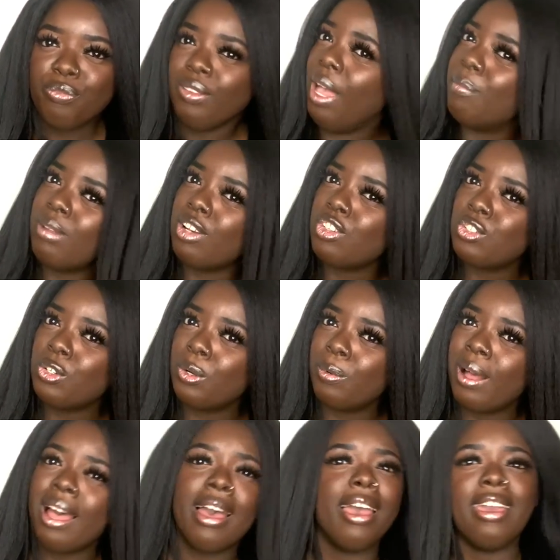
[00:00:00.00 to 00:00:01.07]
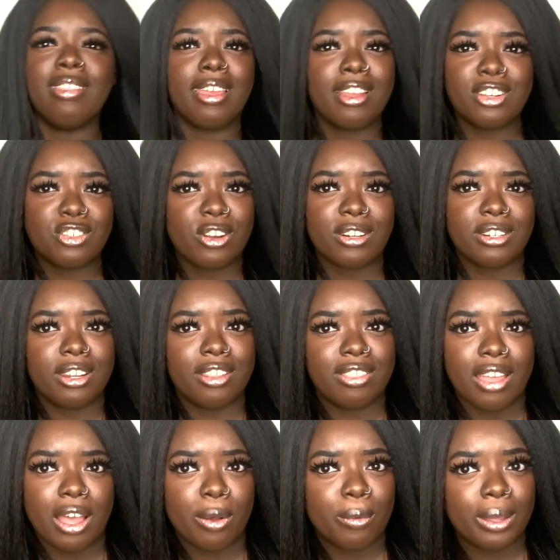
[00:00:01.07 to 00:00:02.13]
I'm not sure why they constructed it
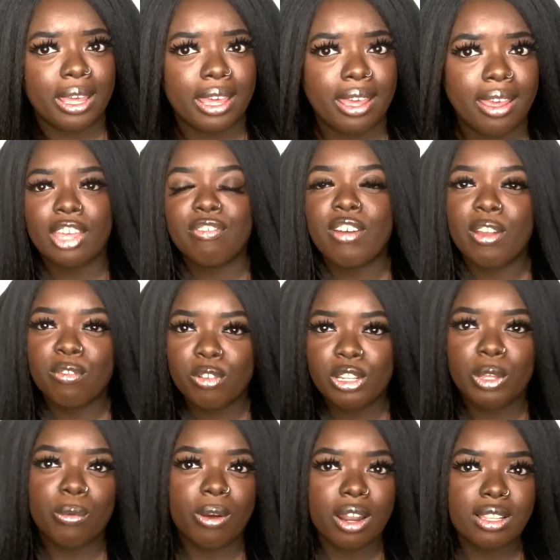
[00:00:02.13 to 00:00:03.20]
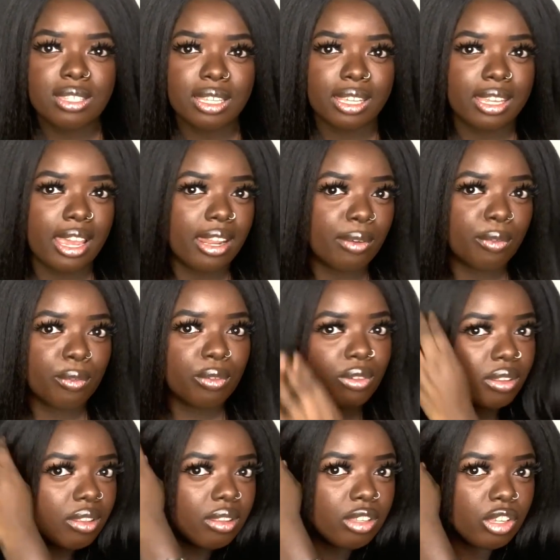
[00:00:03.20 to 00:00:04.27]
that way. If I really wanted to get,
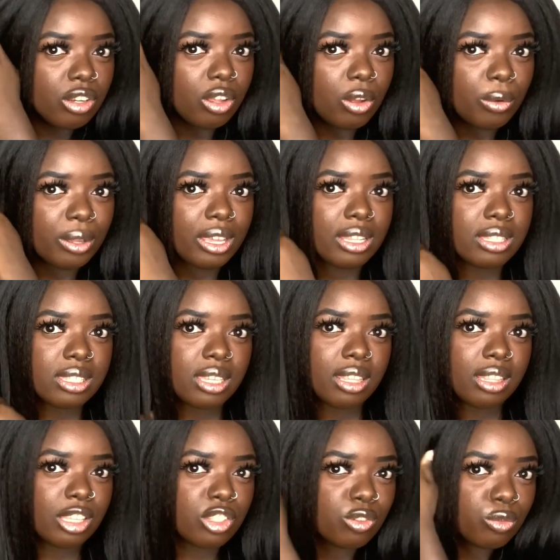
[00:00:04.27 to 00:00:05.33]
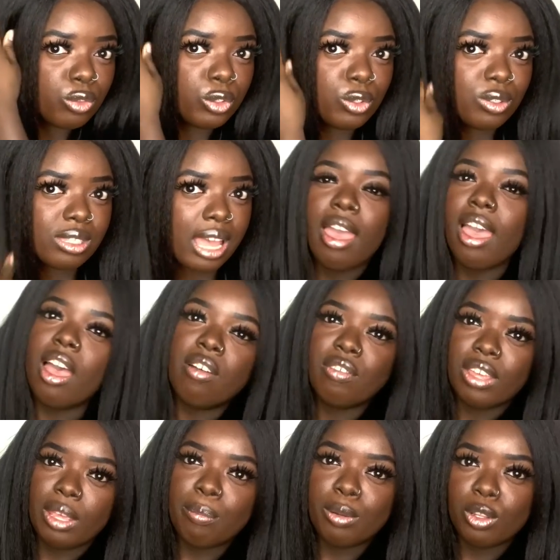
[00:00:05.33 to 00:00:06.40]
you know, into these roots, have
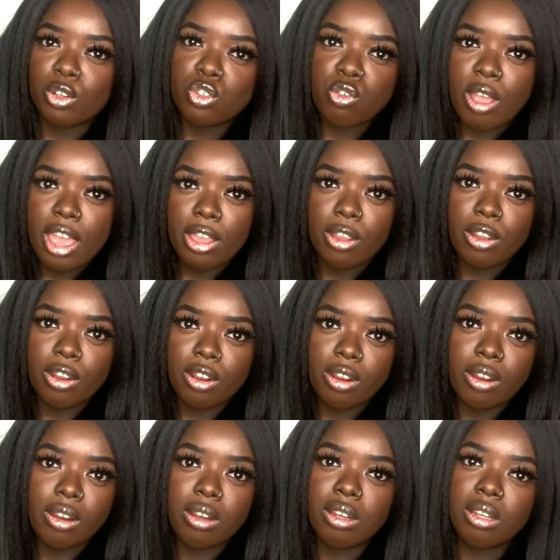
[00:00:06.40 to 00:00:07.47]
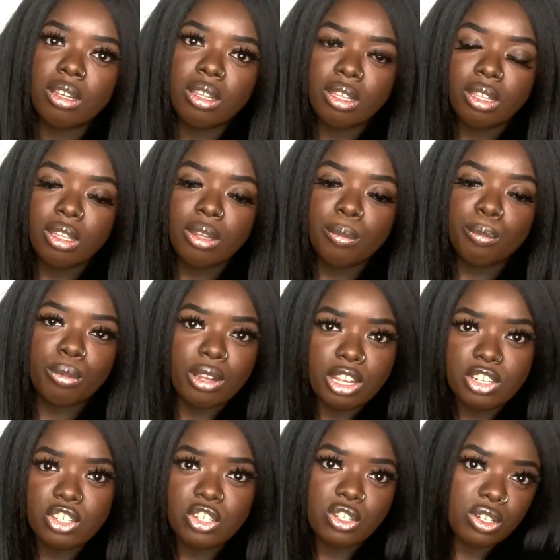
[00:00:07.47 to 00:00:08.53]
a blow dryer
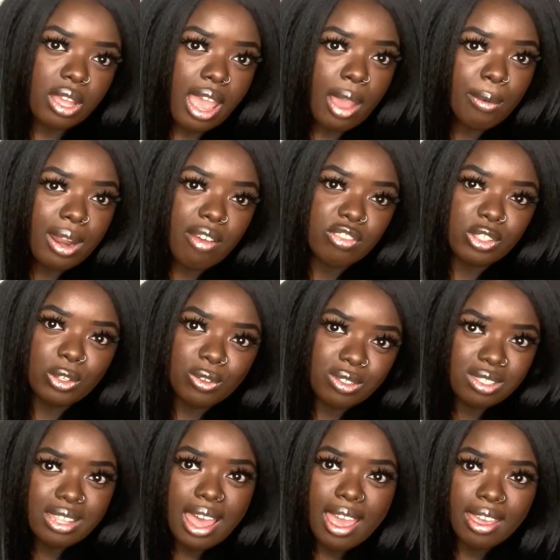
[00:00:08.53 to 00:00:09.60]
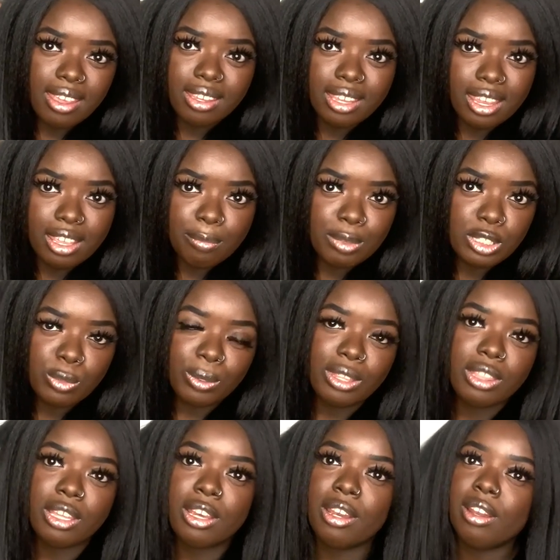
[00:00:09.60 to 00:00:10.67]
brush. I would have to use that and get in
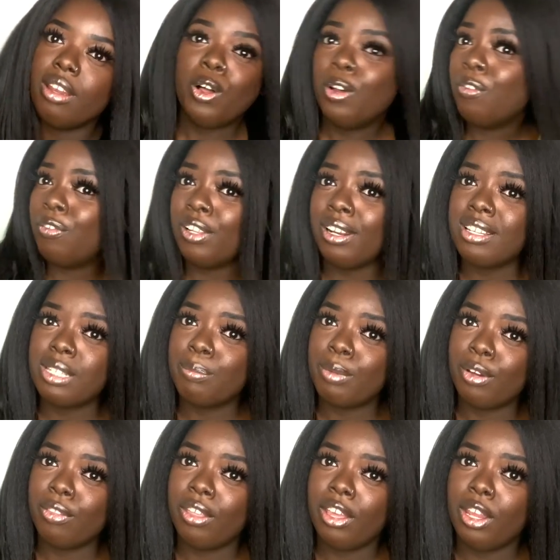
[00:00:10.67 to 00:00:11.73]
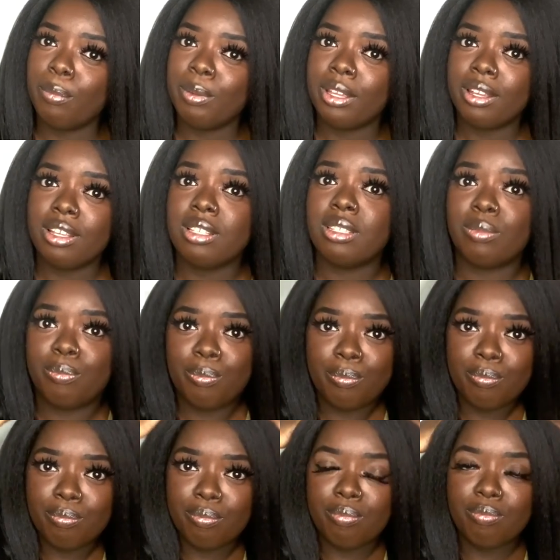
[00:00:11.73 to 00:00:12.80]
between there. Hopefully it doesn't burn the hair because
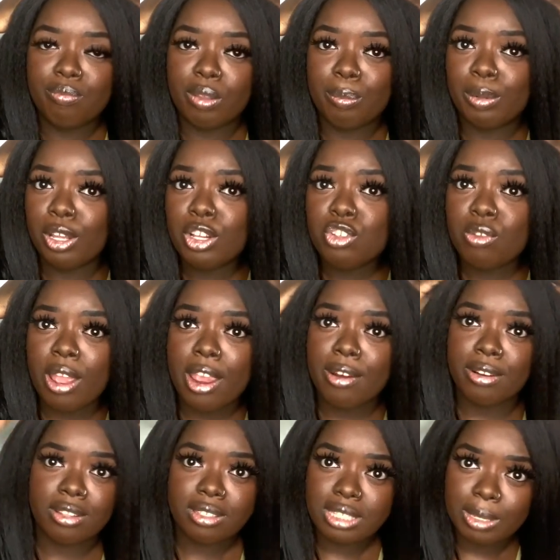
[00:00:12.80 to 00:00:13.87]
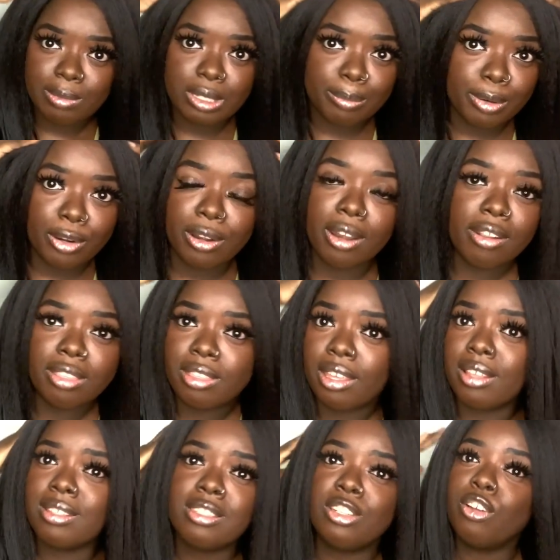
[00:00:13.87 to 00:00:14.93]
the blow dryer didn't seem to burn anything.
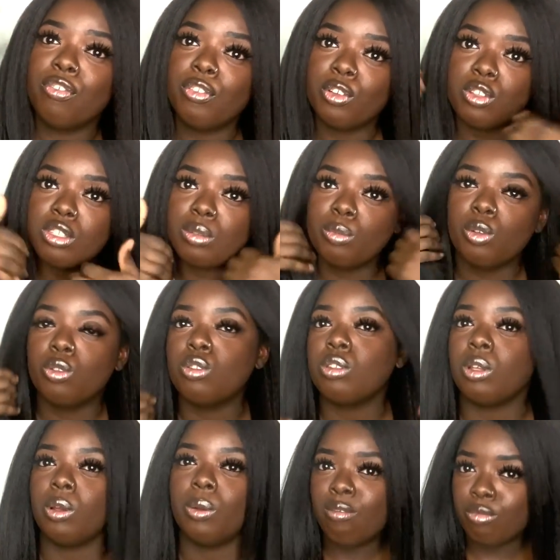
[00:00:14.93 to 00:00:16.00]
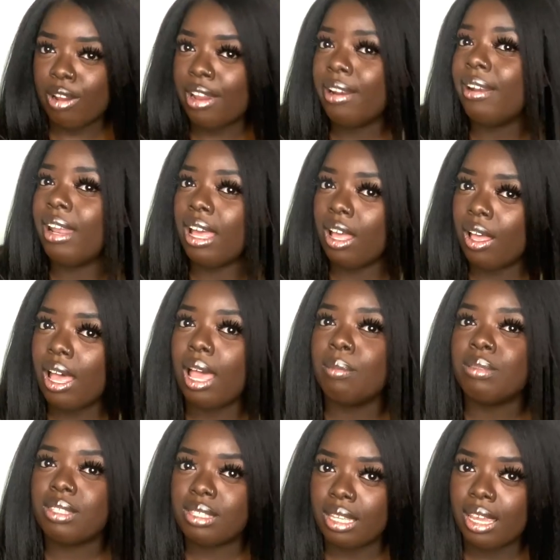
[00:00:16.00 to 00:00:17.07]
It still feels smooth. So right now
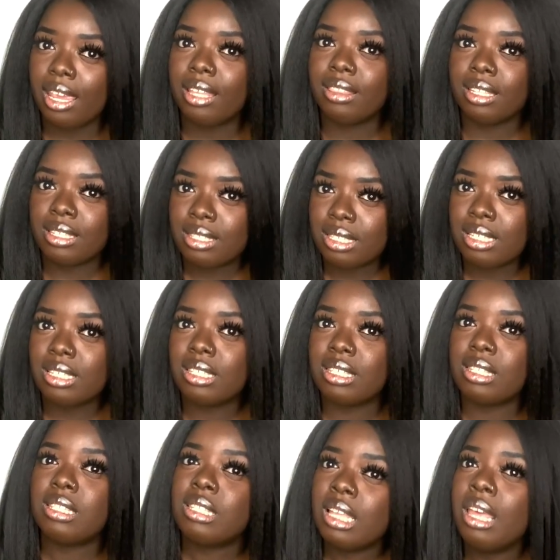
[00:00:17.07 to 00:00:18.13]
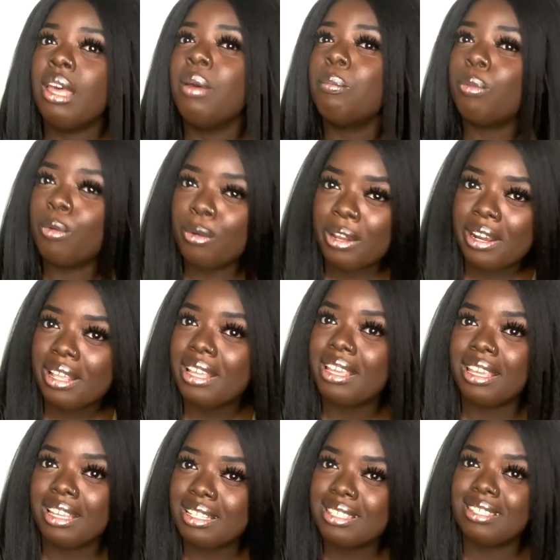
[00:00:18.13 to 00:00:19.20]
I'm saying this is pretty
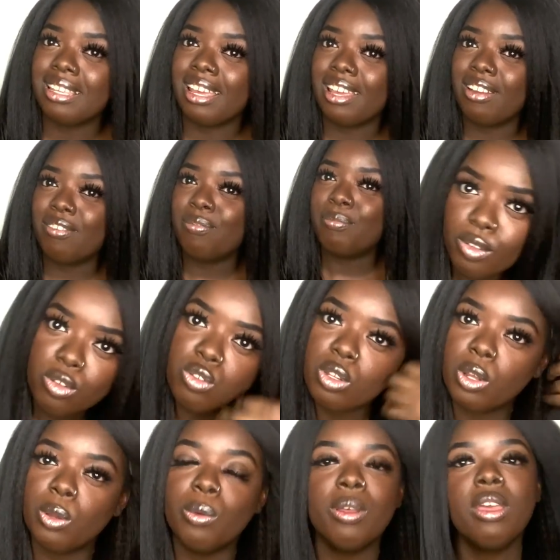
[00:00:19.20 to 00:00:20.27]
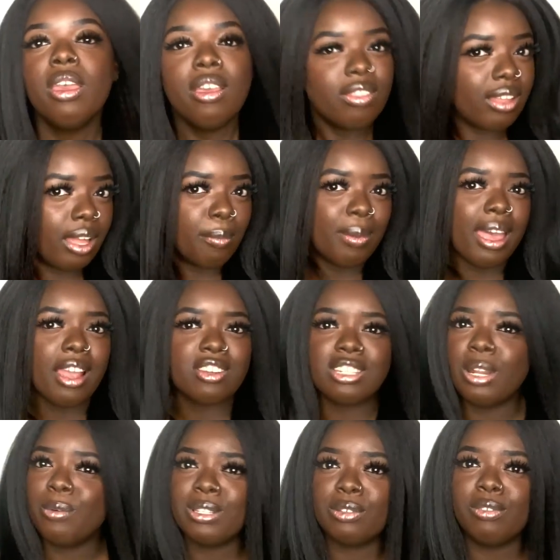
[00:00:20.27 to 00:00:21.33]
heat safe. So the hump action
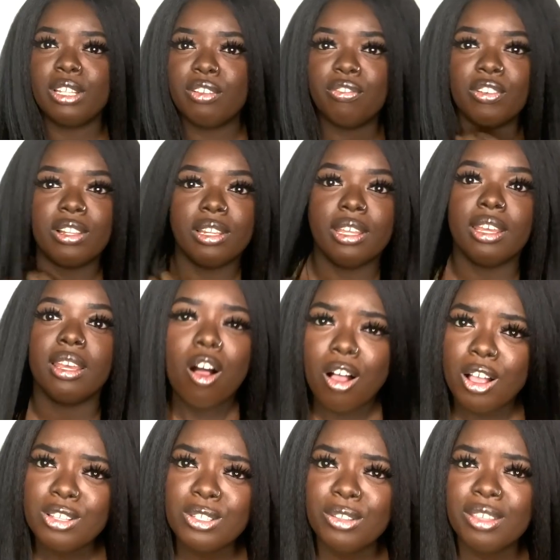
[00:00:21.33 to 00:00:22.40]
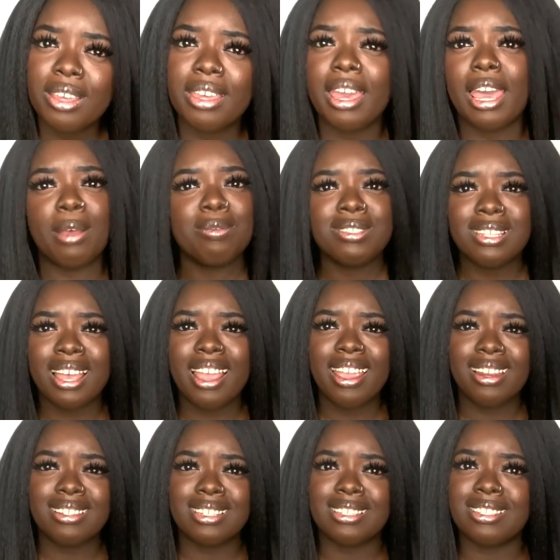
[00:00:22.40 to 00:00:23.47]
I wasn't really feeling. Also the cap
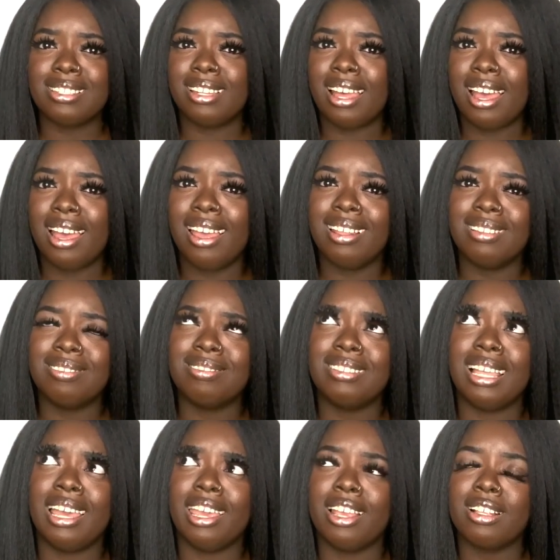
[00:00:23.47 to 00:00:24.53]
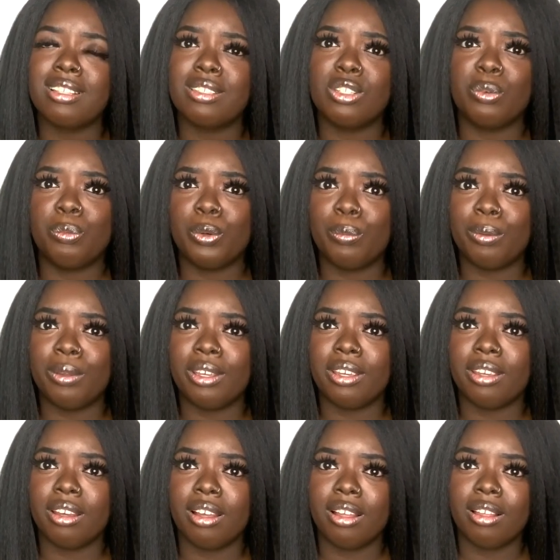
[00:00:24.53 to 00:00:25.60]
size is not like super big,
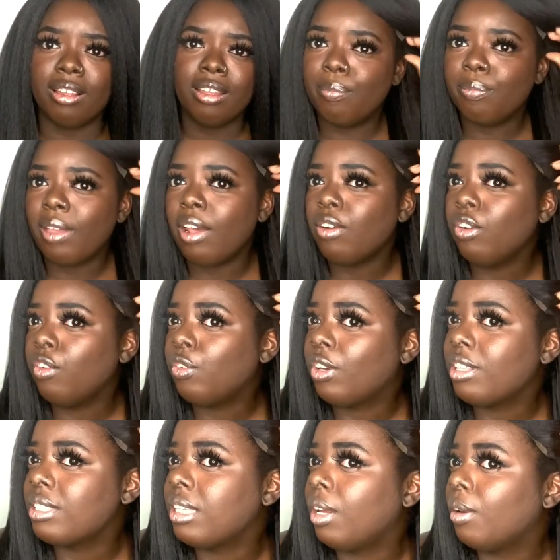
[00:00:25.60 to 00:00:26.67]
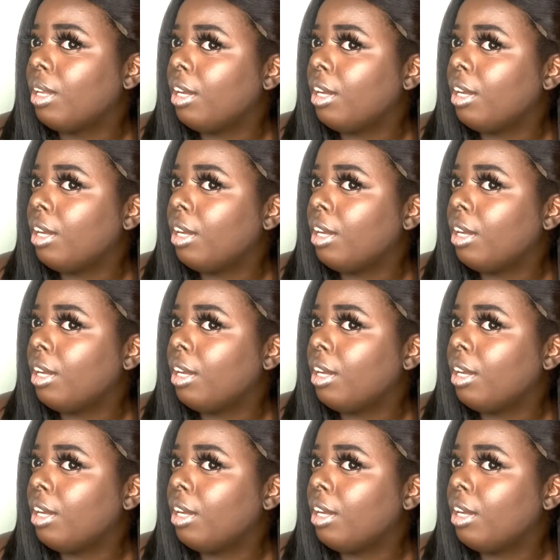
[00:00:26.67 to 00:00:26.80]
y'all. I don't know if you can tell